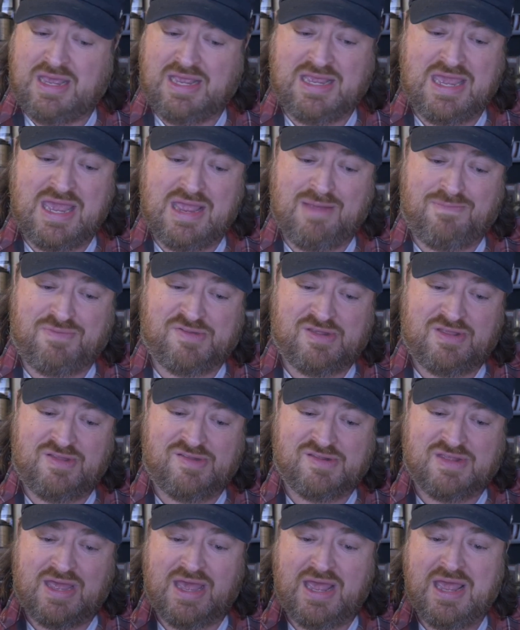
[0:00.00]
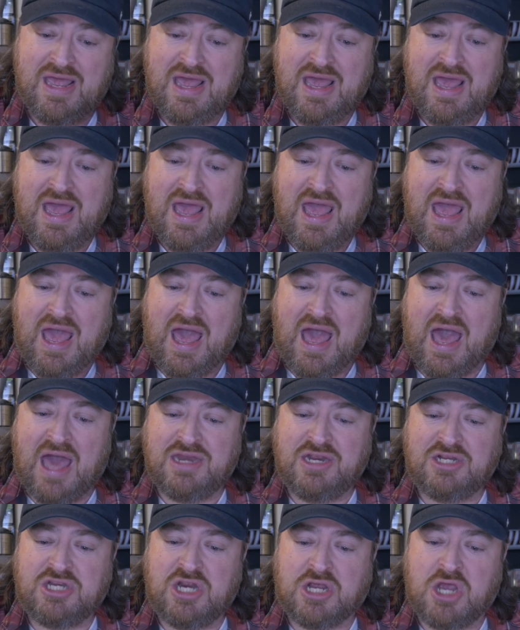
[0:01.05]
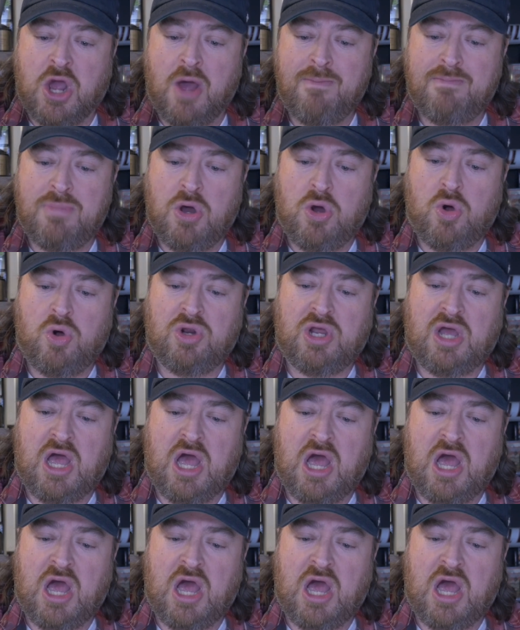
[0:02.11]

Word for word: I can't say this guy. Adetukumbo